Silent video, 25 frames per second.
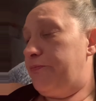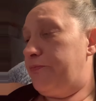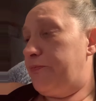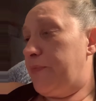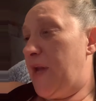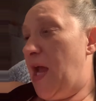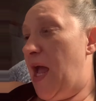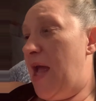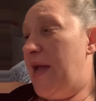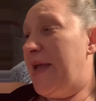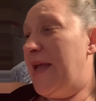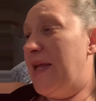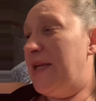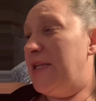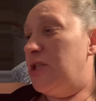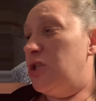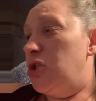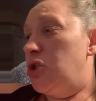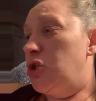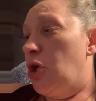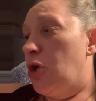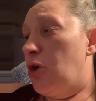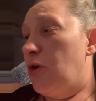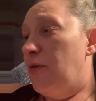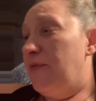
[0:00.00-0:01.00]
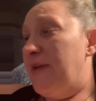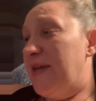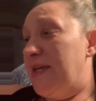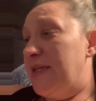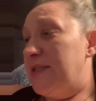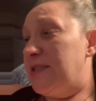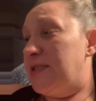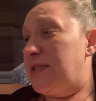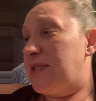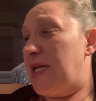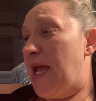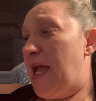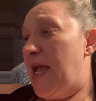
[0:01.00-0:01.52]
I get
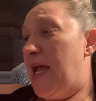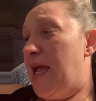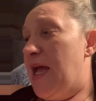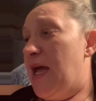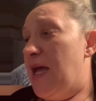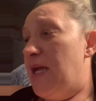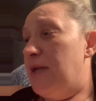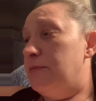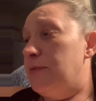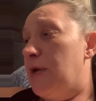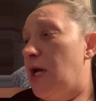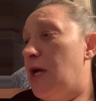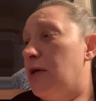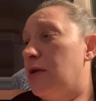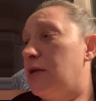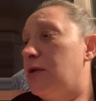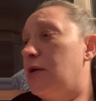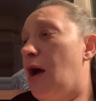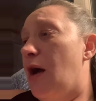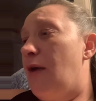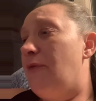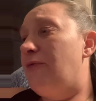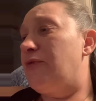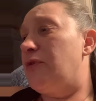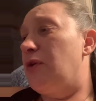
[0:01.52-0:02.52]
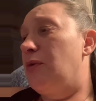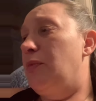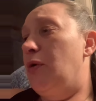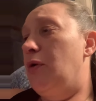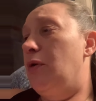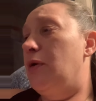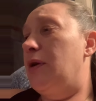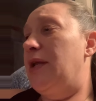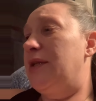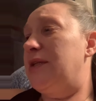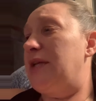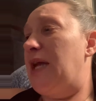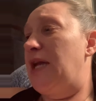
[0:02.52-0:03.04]
nervous and uncomfortable
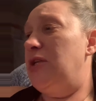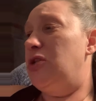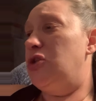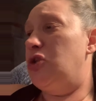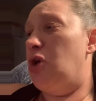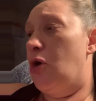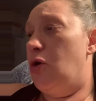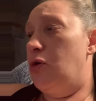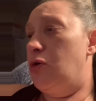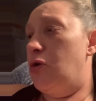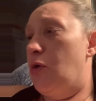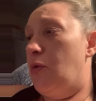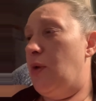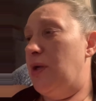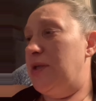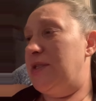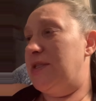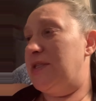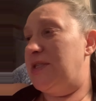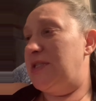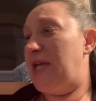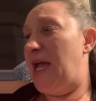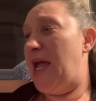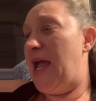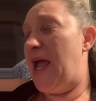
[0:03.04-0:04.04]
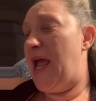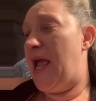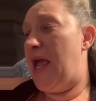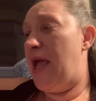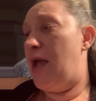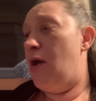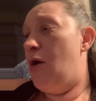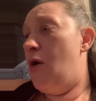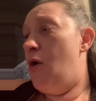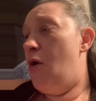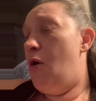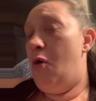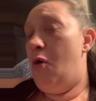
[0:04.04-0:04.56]
because I don't know what to say
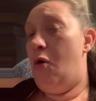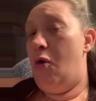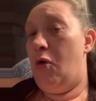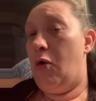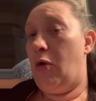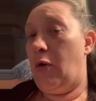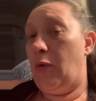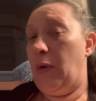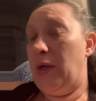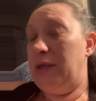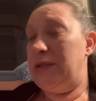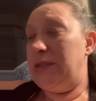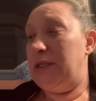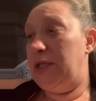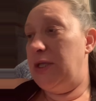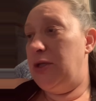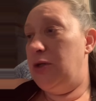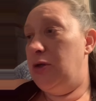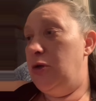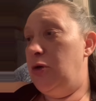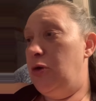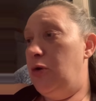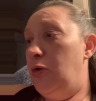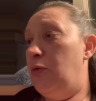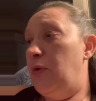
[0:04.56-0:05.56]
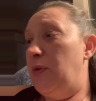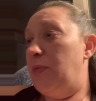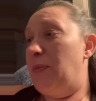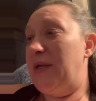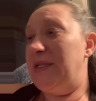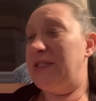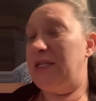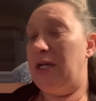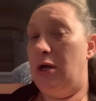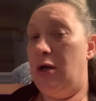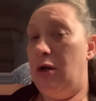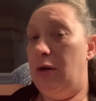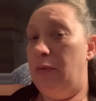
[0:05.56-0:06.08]
or what to do with
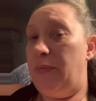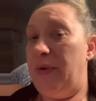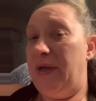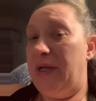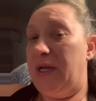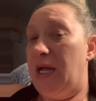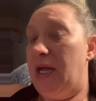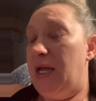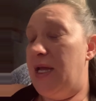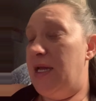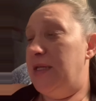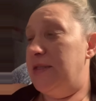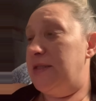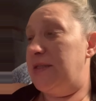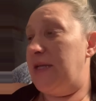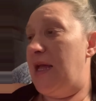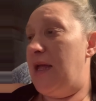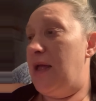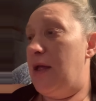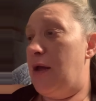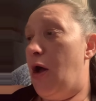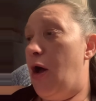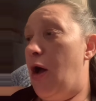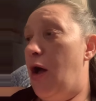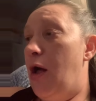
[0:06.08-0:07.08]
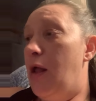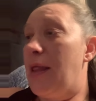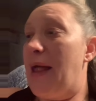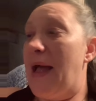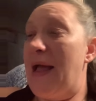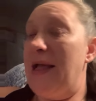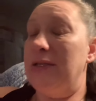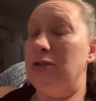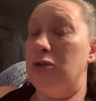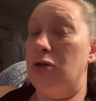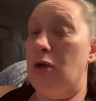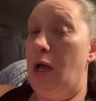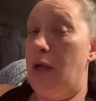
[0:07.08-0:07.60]
myself because all
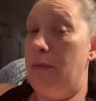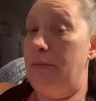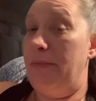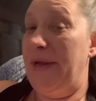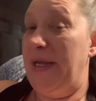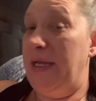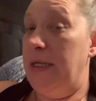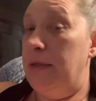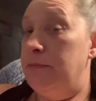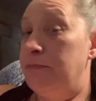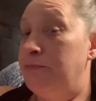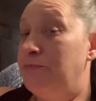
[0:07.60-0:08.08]
eyes are on me.